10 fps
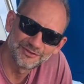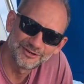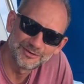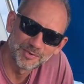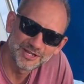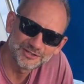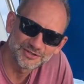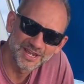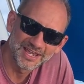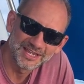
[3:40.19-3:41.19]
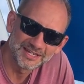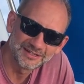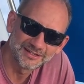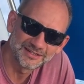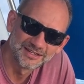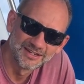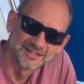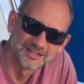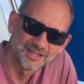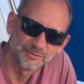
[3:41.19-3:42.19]
very much. And
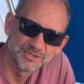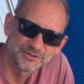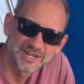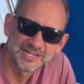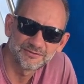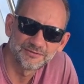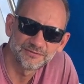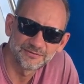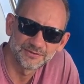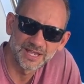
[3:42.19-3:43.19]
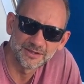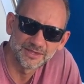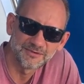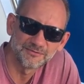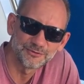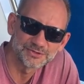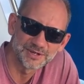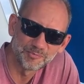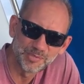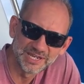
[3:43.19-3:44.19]
yeah, we traded uh, them for
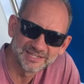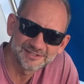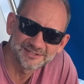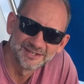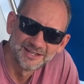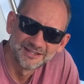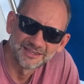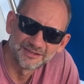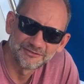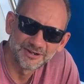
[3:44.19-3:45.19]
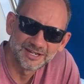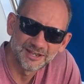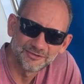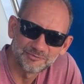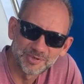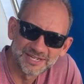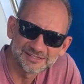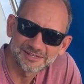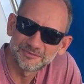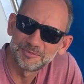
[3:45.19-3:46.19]
some beers. They've run out of
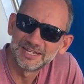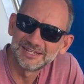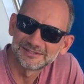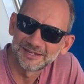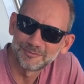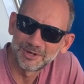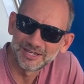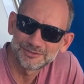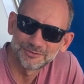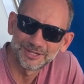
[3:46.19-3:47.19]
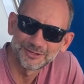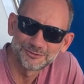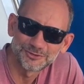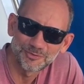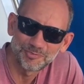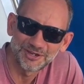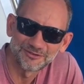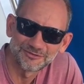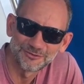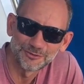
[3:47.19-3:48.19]
beers. They've been in San Blas without shopping
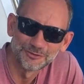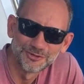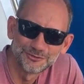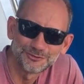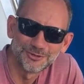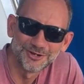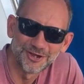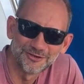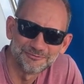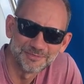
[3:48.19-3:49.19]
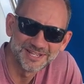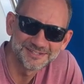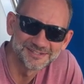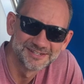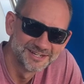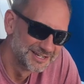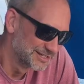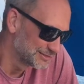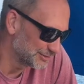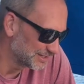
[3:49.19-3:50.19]
for two and a half months.
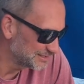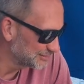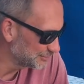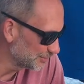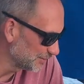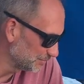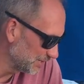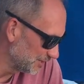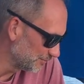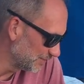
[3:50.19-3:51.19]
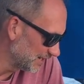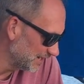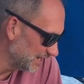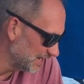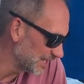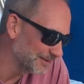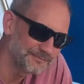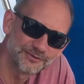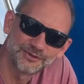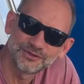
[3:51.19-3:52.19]
So this is going to be really
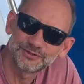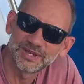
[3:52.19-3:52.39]
helpful to